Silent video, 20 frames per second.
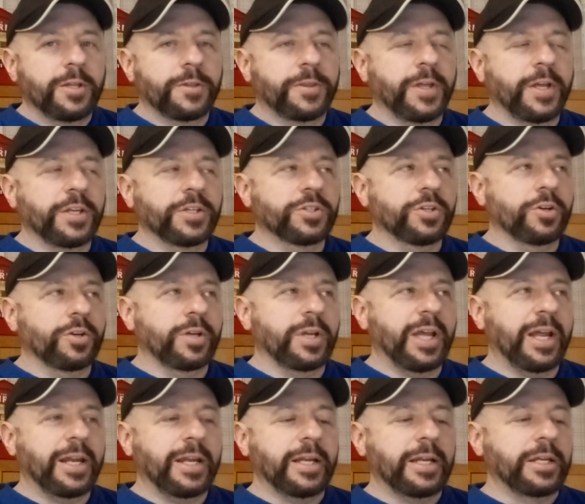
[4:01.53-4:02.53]
Things are
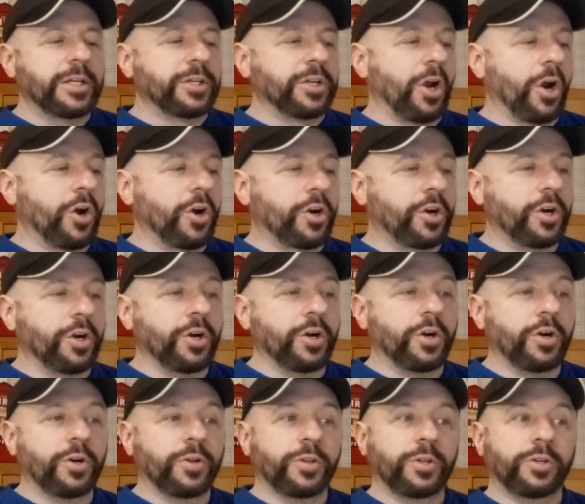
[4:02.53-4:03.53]
getting
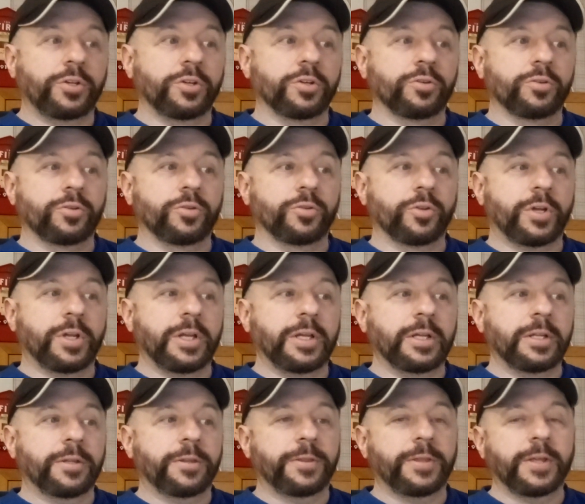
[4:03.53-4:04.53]
darker. You're, you're
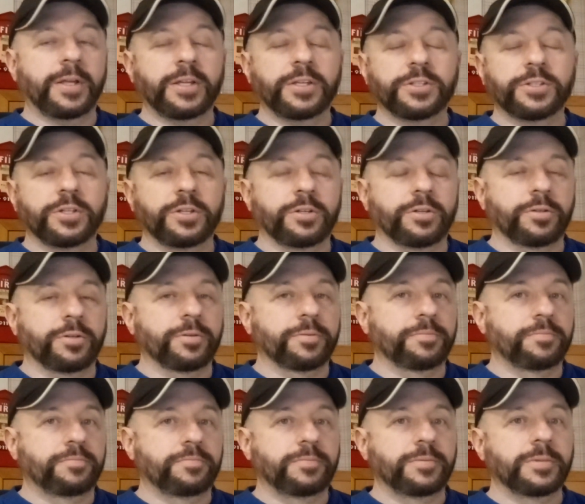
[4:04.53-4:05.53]
looking at things that
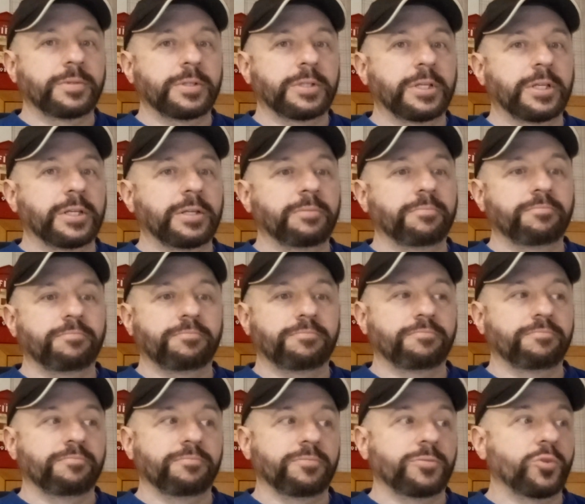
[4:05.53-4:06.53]
are
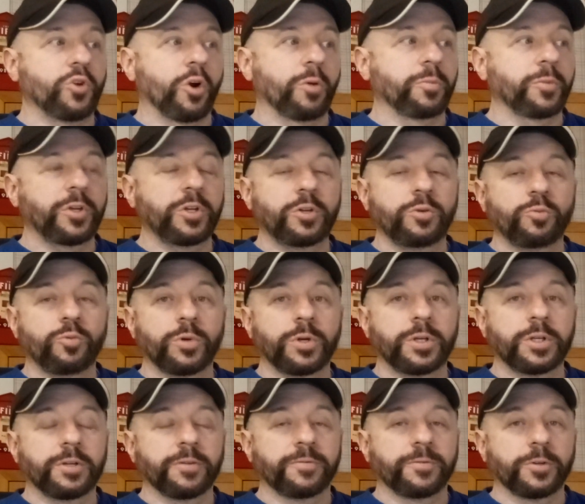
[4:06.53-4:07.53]
normally you
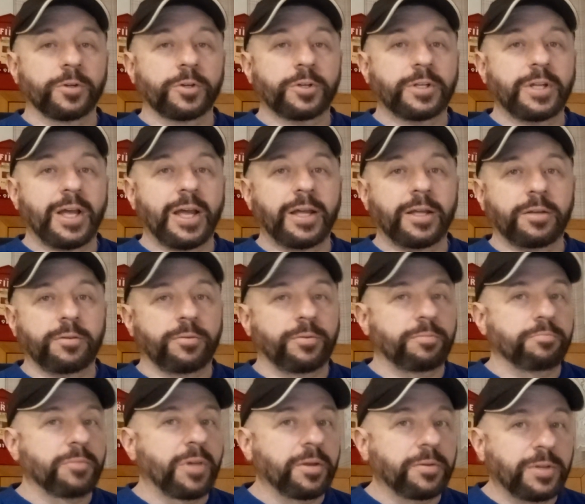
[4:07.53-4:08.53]
wouldn't have looked at. You
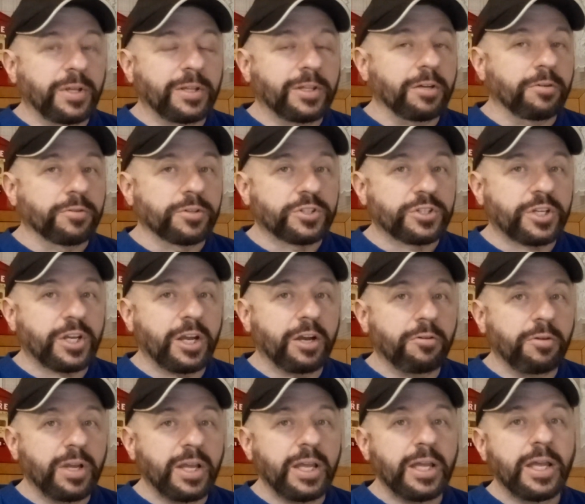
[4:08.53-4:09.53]
might think they are
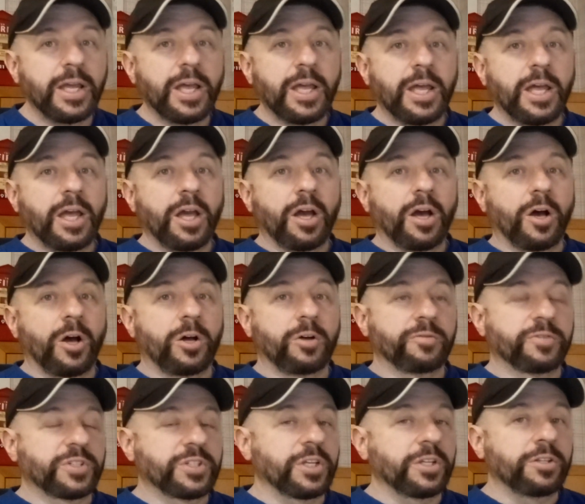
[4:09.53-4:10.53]
scary.
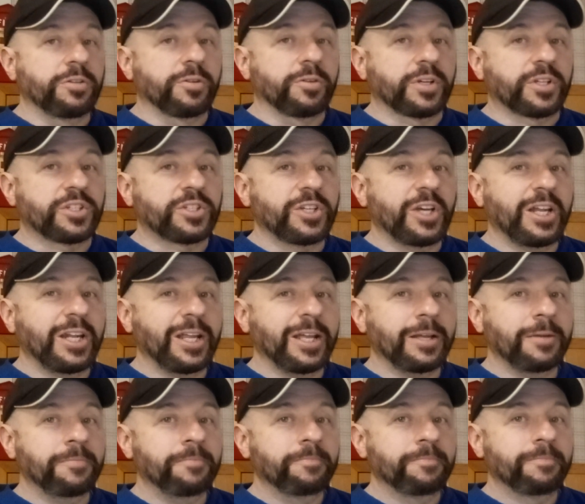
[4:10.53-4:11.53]
All of a sudden they're
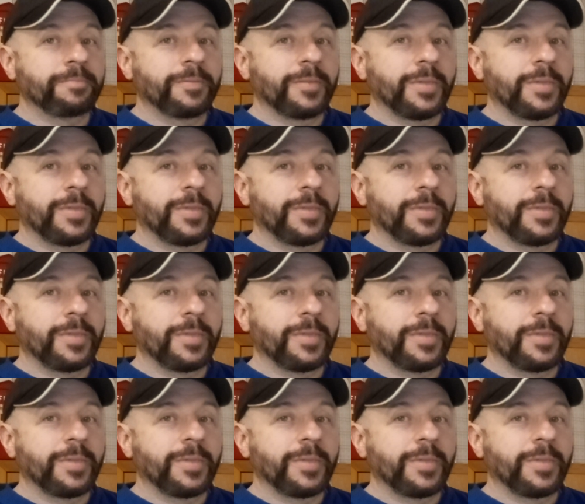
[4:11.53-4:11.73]
exciting.